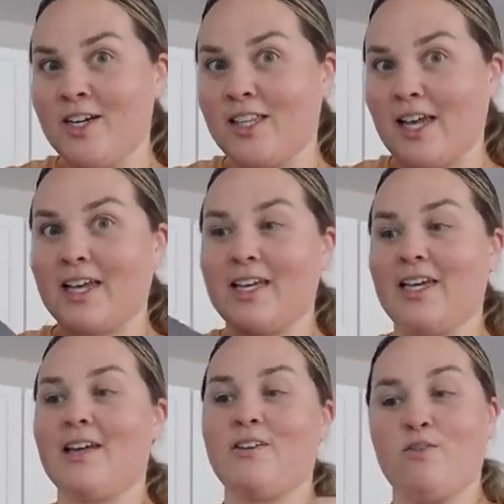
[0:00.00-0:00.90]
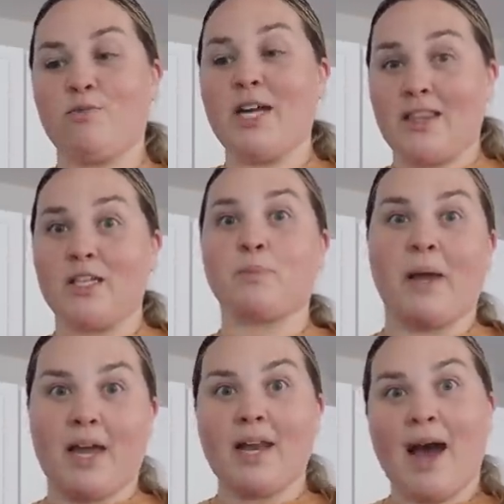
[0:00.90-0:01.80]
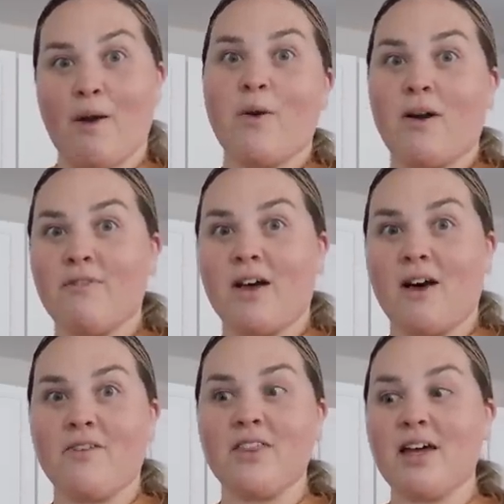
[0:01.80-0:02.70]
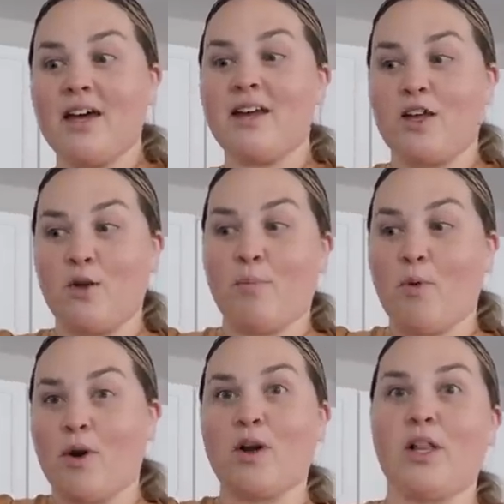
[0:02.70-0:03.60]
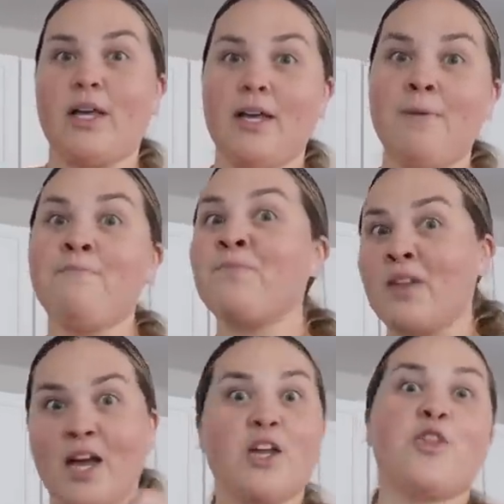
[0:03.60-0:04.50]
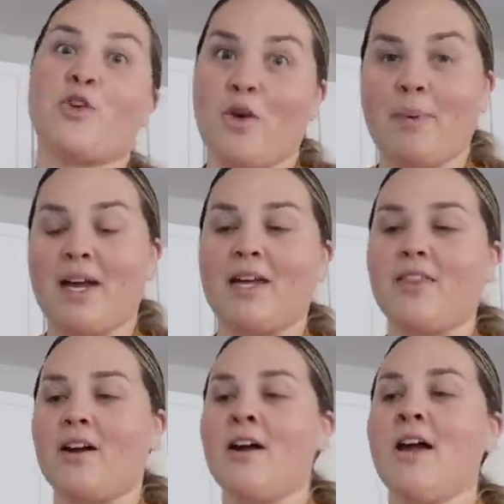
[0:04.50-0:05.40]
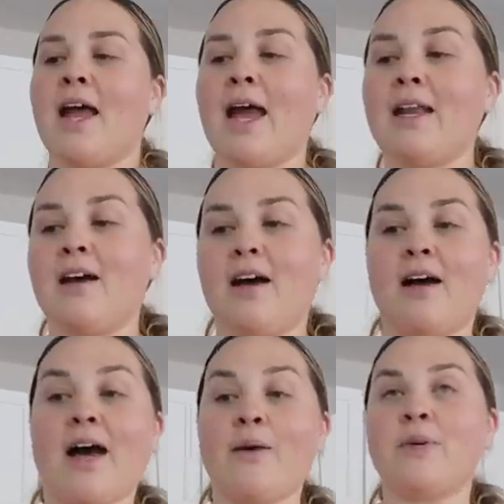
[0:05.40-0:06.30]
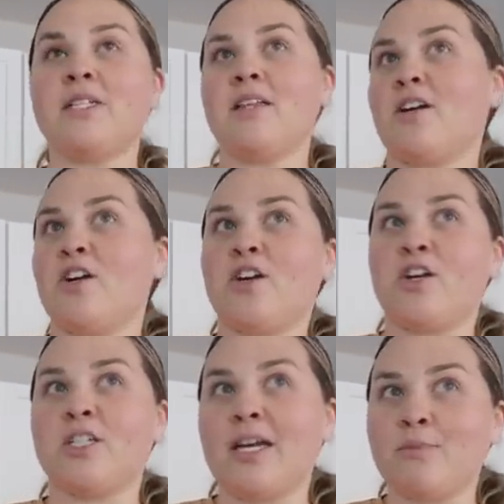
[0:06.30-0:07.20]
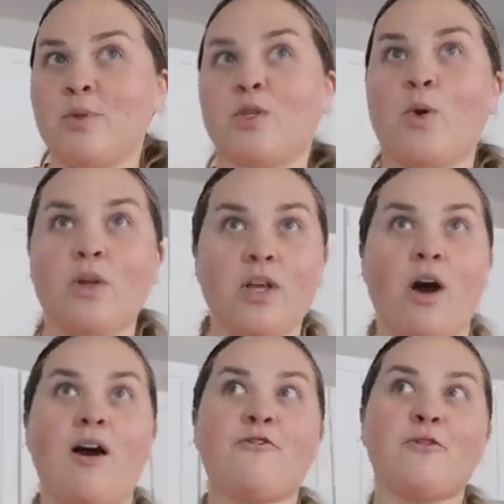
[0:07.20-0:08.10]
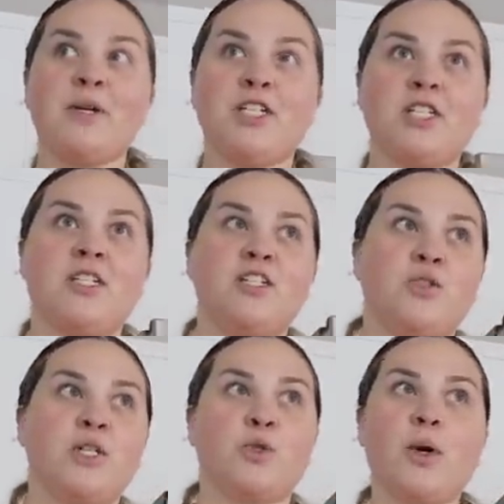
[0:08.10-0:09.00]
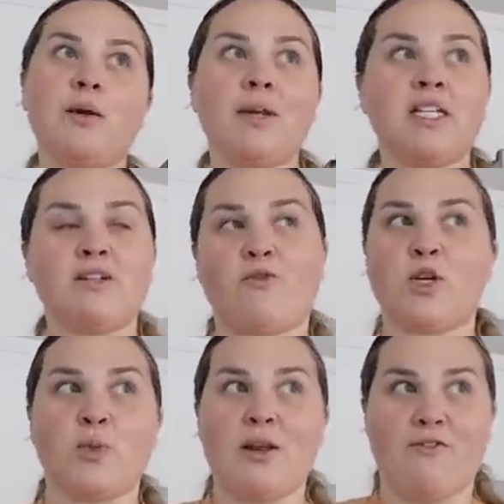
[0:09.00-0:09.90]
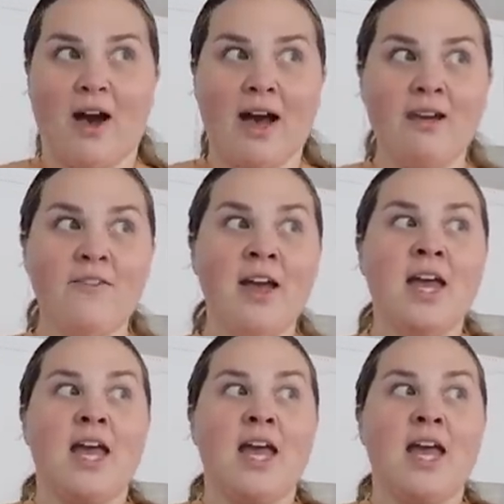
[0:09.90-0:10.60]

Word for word: Like, you take this pan out of the oven then, and you pour it all in, and you throw it back in there. And I will say that her cook times were totally off for me. She says do it twenty minutes at four twenty-five